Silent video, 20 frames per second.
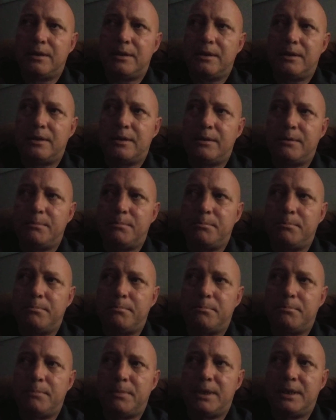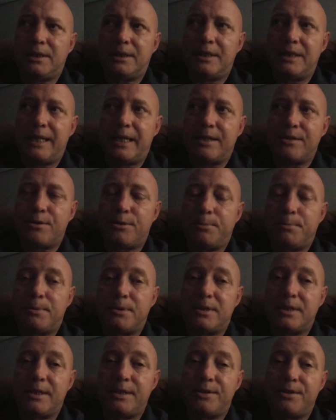Um, but the actual
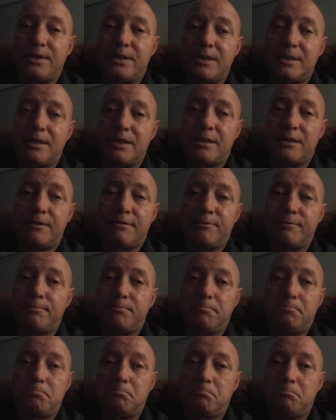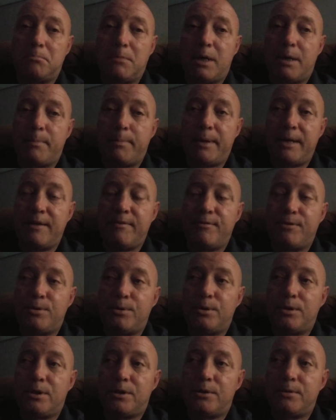procedure itself, not
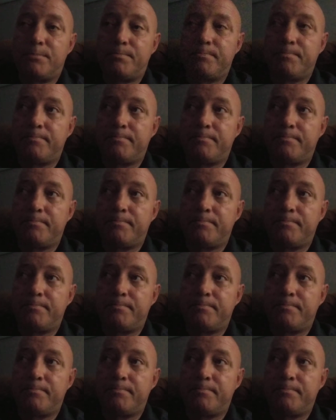painful at all.